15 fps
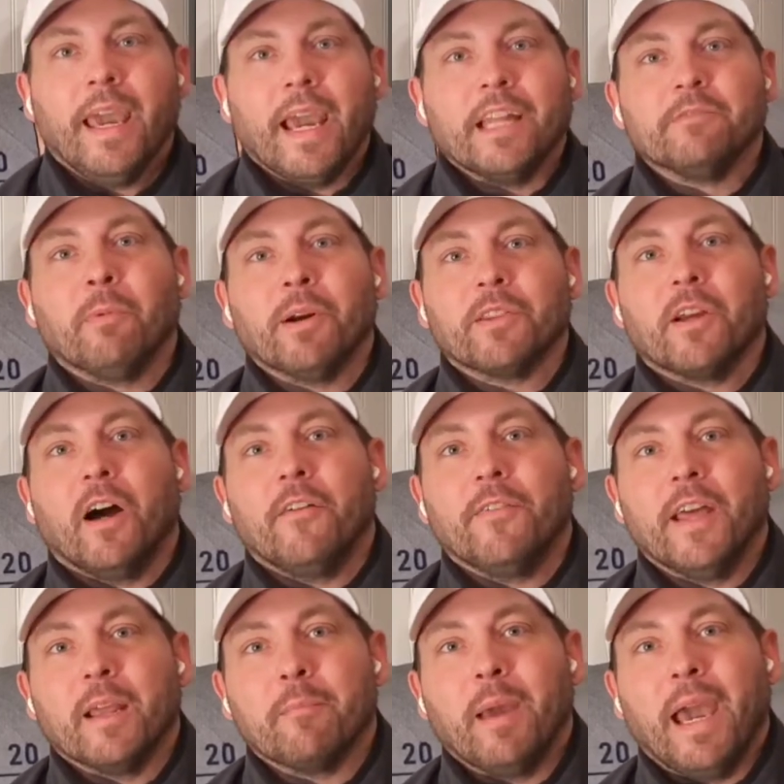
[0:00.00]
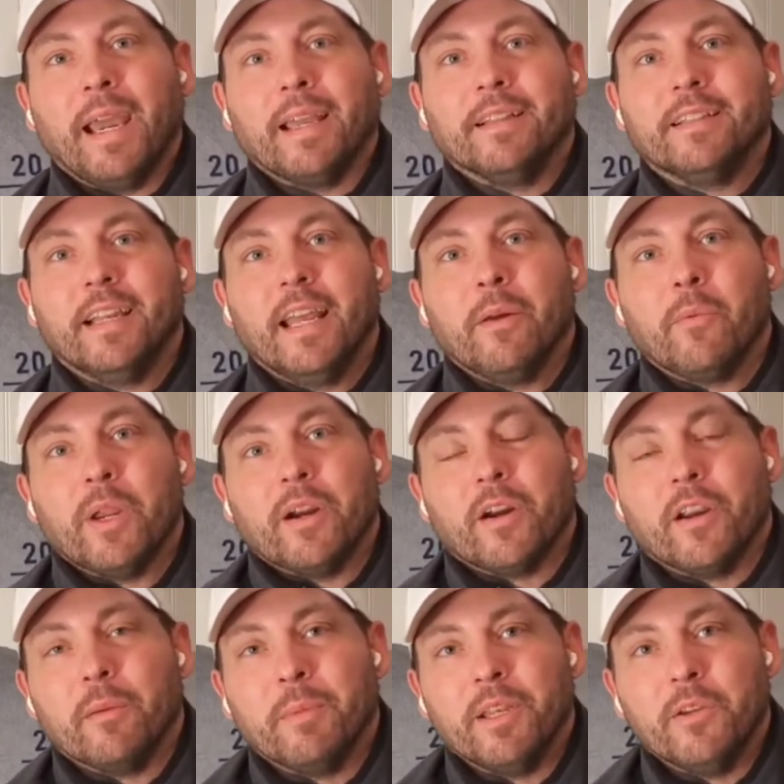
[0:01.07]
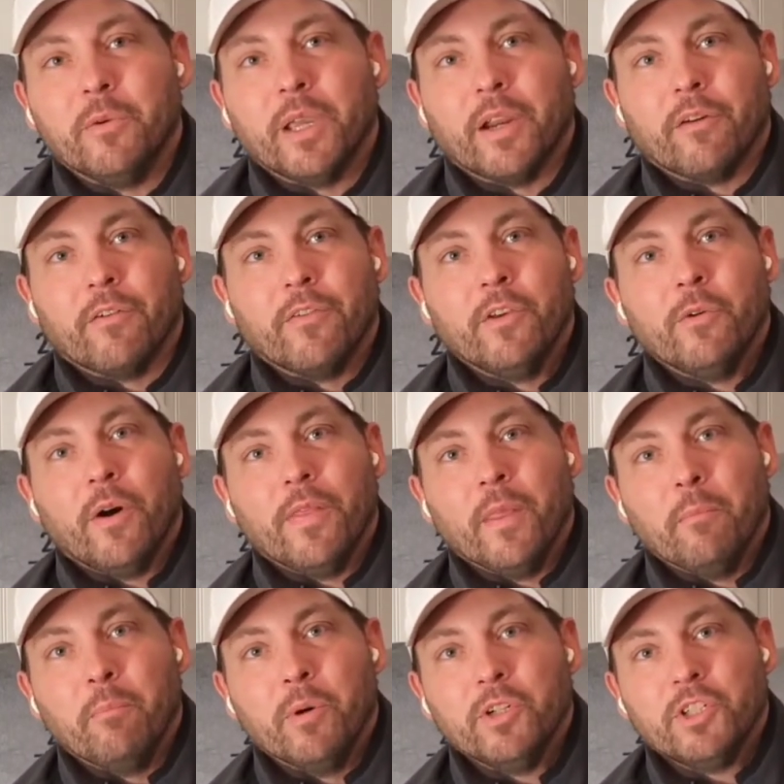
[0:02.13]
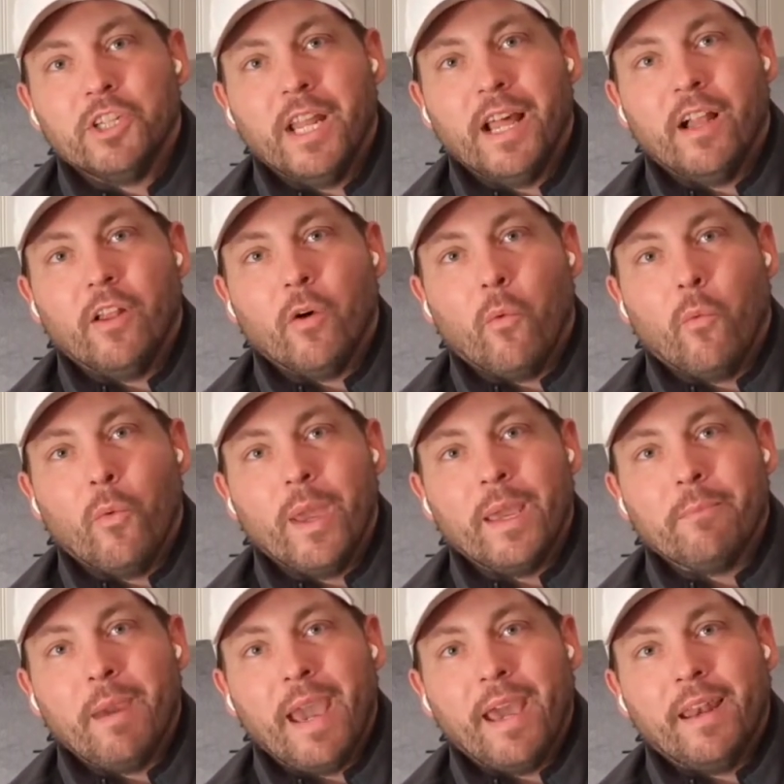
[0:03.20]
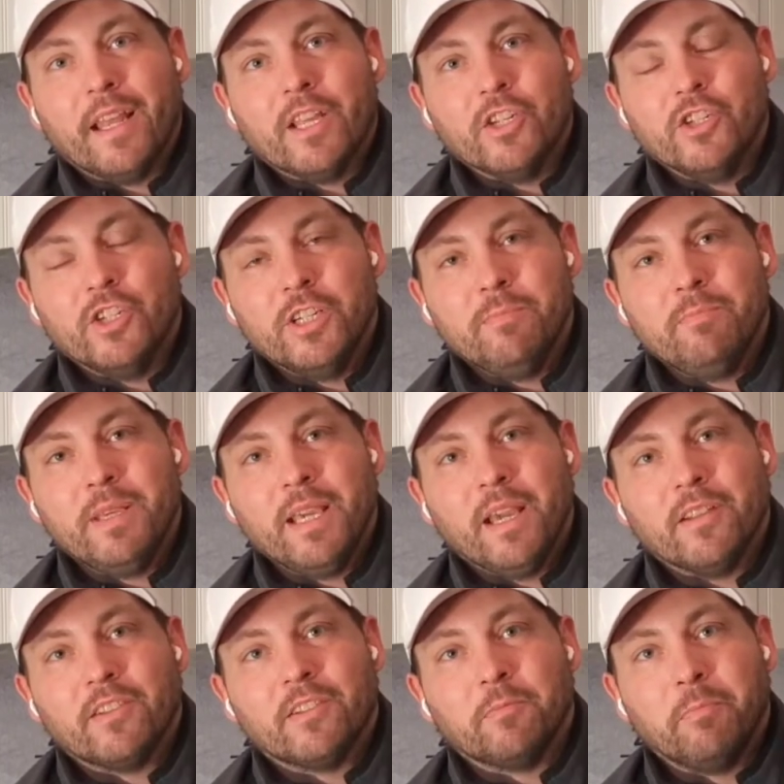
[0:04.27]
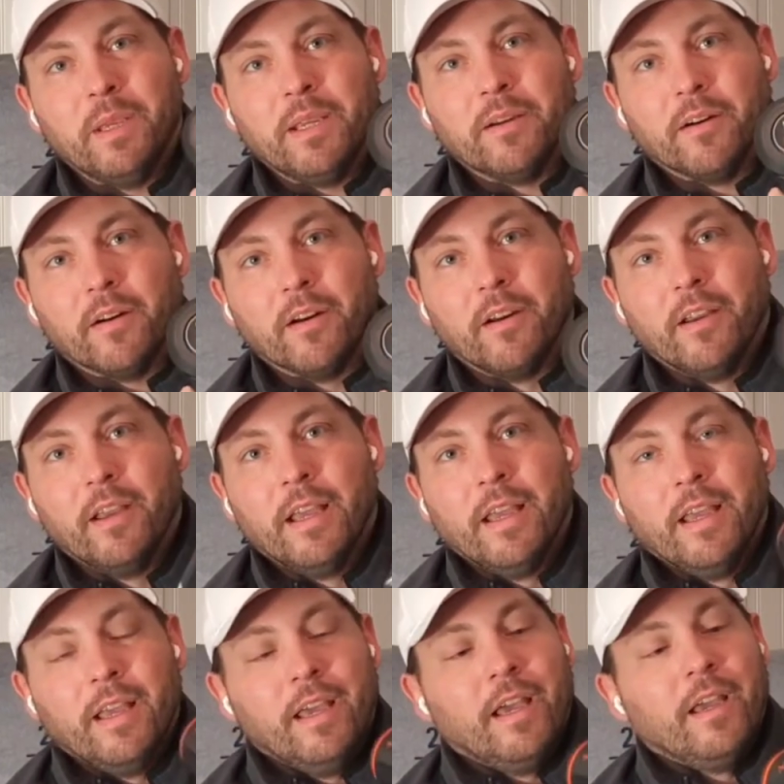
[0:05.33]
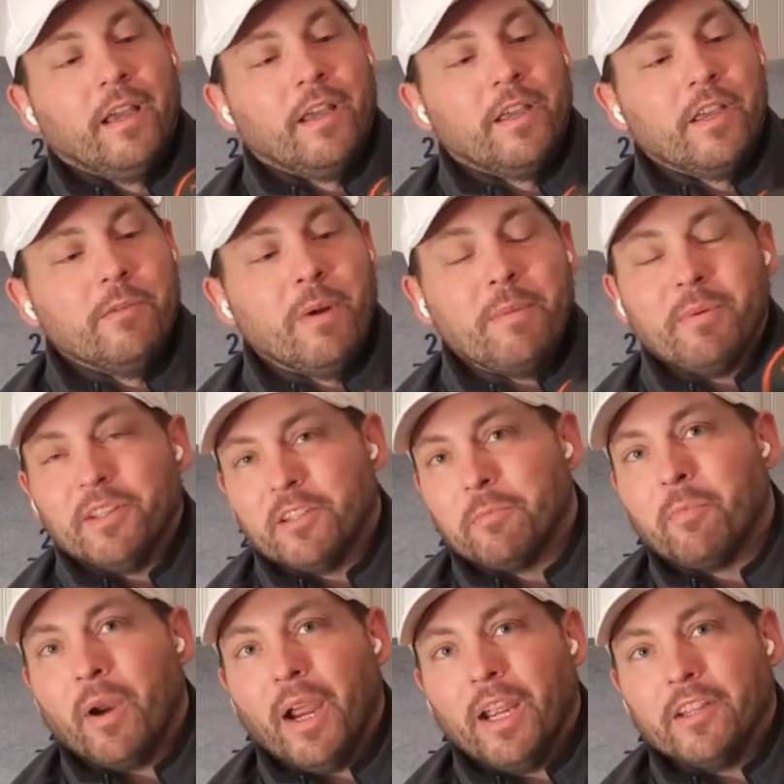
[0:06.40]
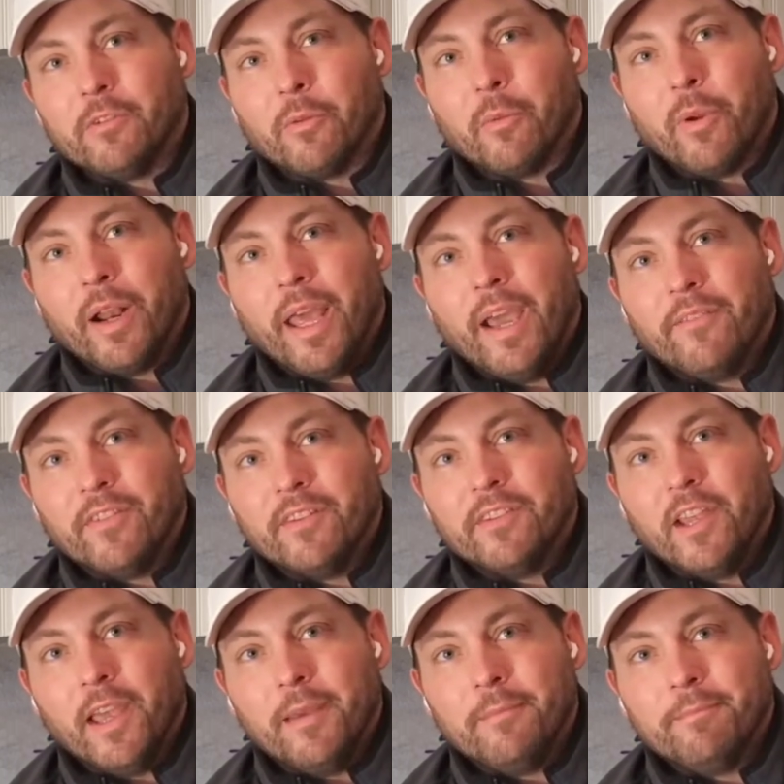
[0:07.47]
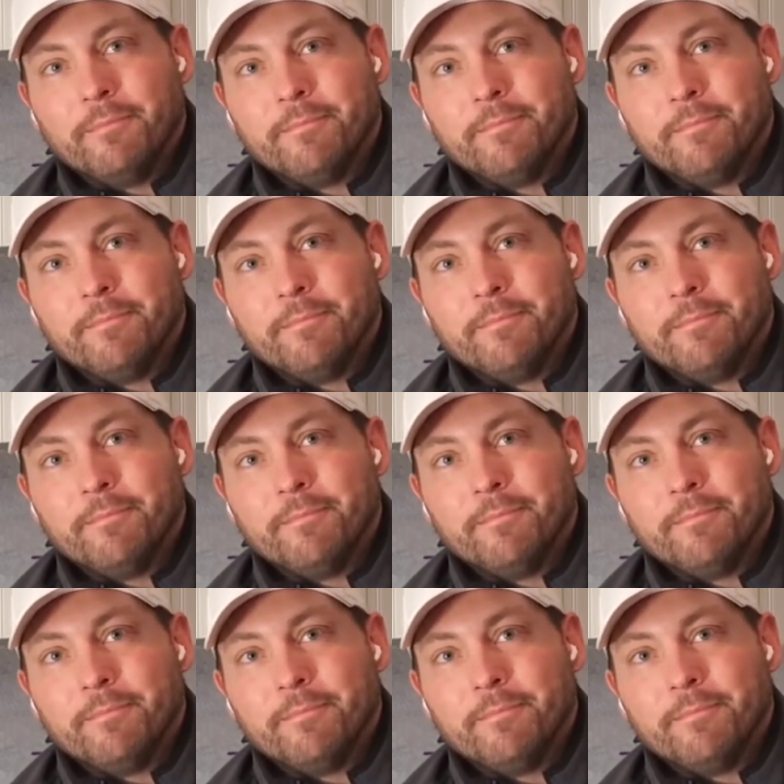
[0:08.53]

Hey guys, Mark the Golf Addict back, and today we are going to be doing a review on the Bushnell Wingman GPS speaker. You might be surprised with what I have to say.